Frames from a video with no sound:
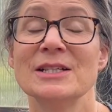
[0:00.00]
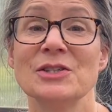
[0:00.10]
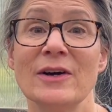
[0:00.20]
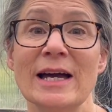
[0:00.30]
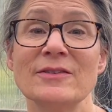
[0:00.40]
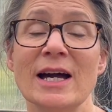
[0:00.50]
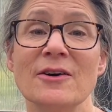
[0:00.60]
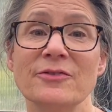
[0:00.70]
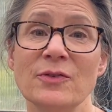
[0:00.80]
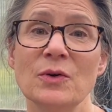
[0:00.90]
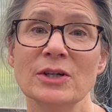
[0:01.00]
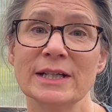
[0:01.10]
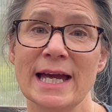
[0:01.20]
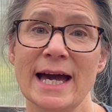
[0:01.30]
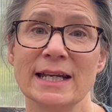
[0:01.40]
So I've got four
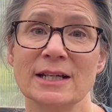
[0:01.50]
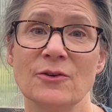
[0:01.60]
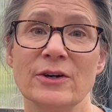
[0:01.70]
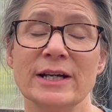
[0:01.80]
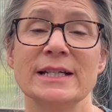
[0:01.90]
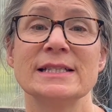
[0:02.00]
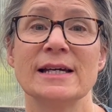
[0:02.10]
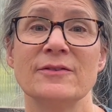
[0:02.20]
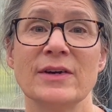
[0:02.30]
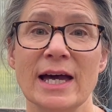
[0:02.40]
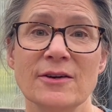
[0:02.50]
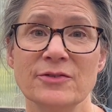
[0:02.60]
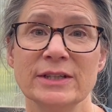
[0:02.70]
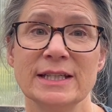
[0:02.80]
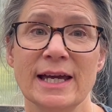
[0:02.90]
categories of
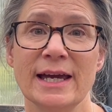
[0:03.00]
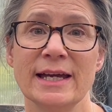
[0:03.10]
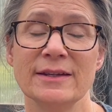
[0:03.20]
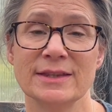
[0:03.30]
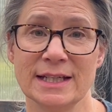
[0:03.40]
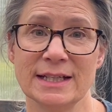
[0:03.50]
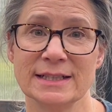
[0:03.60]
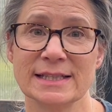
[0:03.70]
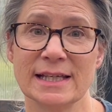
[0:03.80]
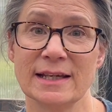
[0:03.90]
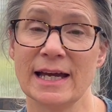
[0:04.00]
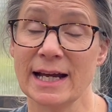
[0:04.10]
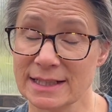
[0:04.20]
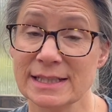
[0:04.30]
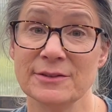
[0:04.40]
everyday things,
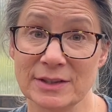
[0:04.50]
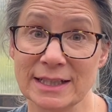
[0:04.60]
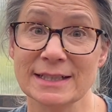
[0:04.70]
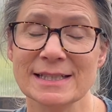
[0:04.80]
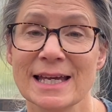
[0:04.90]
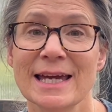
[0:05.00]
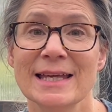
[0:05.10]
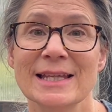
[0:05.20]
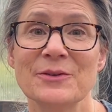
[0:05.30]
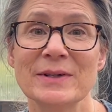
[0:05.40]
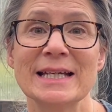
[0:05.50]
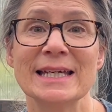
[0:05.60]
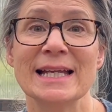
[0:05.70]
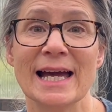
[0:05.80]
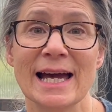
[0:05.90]
activities that we
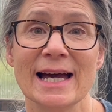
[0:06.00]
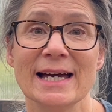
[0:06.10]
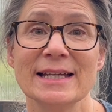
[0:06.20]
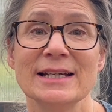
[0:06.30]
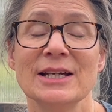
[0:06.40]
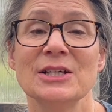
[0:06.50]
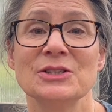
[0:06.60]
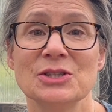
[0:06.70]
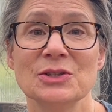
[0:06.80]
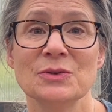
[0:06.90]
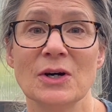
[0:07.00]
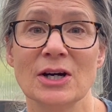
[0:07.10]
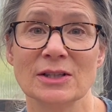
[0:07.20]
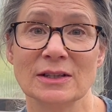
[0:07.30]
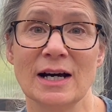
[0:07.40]
can add to
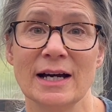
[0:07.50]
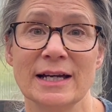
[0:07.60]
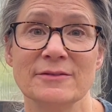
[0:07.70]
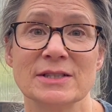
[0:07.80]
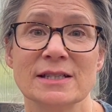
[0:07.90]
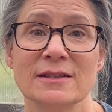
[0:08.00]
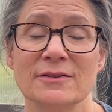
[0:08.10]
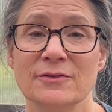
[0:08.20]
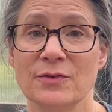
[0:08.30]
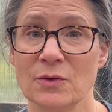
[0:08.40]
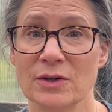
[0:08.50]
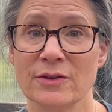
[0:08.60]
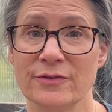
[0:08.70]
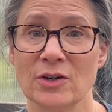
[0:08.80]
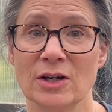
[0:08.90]
our lives for
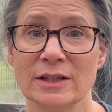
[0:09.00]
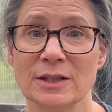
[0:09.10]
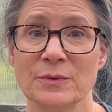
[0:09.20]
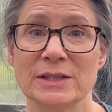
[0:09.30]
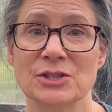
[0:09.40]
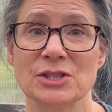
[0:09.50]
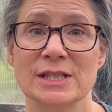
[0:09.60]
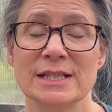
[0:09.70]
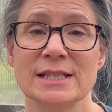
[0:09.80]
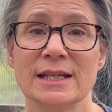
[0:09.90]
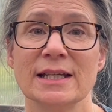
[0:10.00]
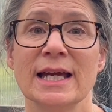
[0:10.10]
the fall and winter season.